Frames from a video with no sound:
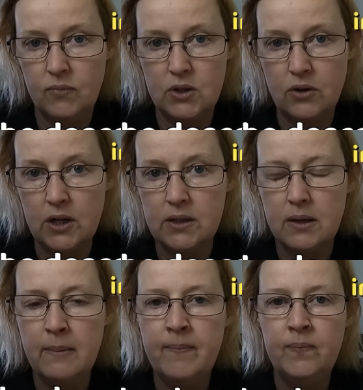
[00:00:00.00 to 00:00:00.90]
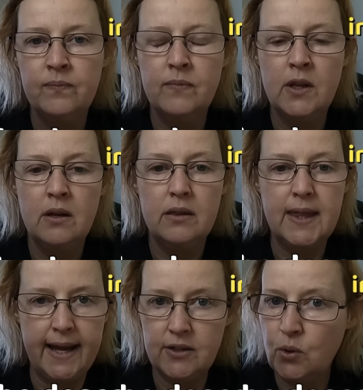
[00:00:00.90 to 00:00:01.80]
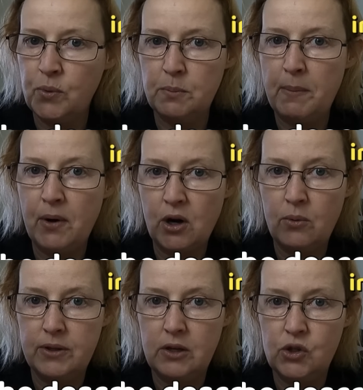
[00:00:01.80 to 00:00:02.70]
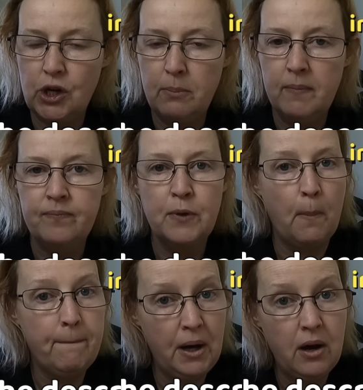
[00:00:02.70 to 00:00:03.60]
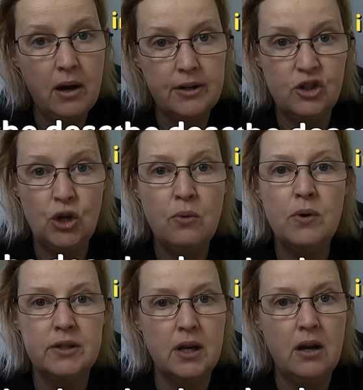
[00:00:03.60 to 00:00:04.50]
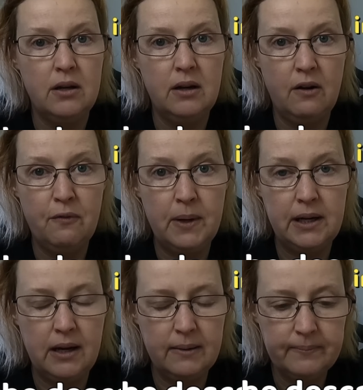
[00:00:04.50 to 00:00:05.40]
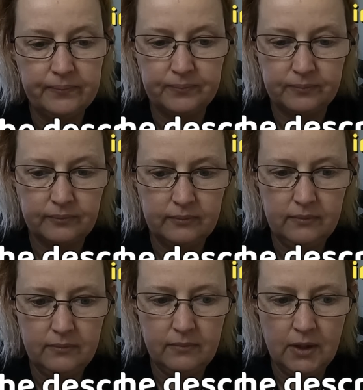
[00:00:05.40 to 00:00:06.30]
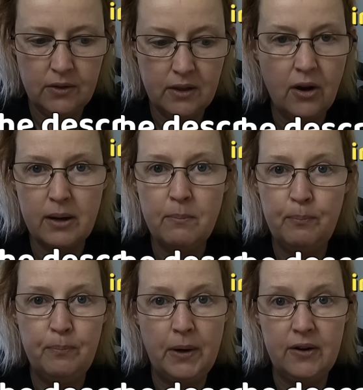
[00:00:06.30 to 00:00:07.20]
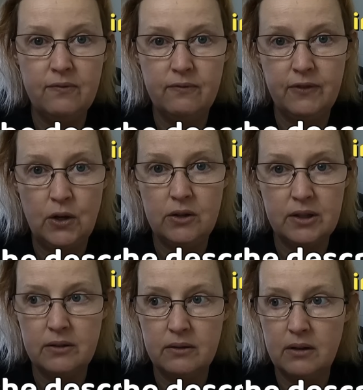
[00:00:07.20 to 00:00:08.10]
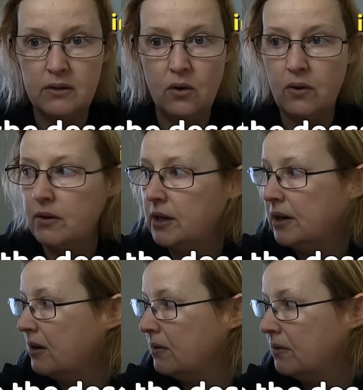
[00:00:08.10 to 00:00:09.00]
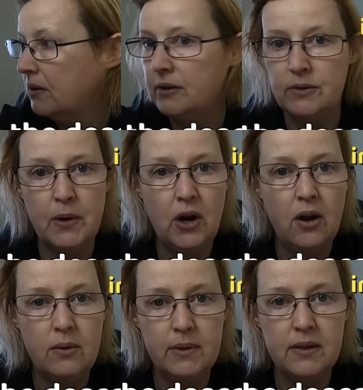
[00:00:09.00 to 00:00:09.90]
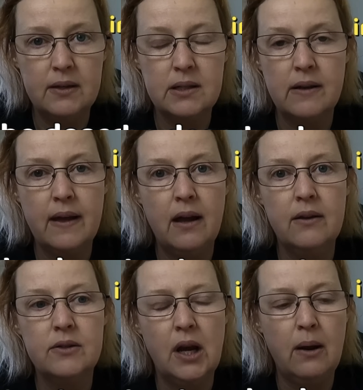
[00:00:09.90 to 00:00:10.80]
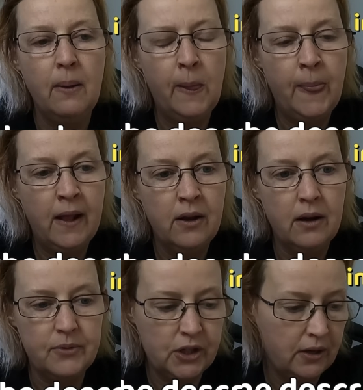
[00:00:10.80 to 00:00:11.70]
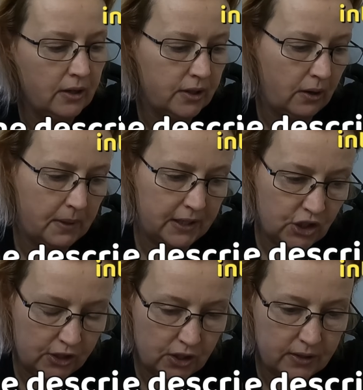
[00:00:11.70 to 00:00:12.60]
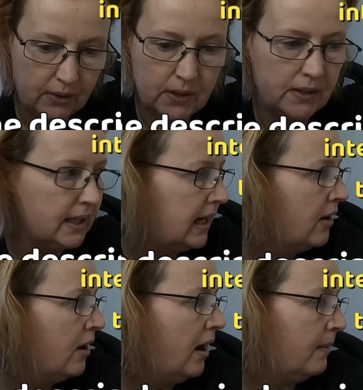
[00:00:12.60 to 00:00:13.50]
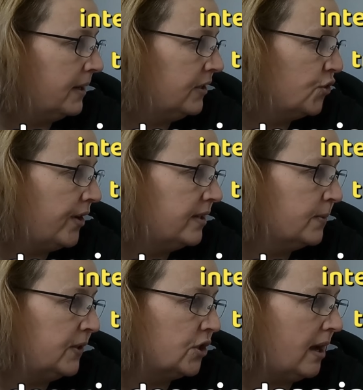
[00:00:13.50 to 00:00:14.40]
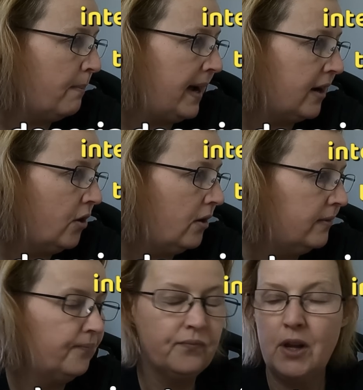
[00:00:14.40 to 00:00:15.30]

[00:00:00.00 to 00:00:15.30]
was not good. That's always been my goal with YouTube. But I do want to earn enough money that I can buy food and not, lose my home and things like that. So I'm going to change the consultancy. I'm going to try and switch that back on.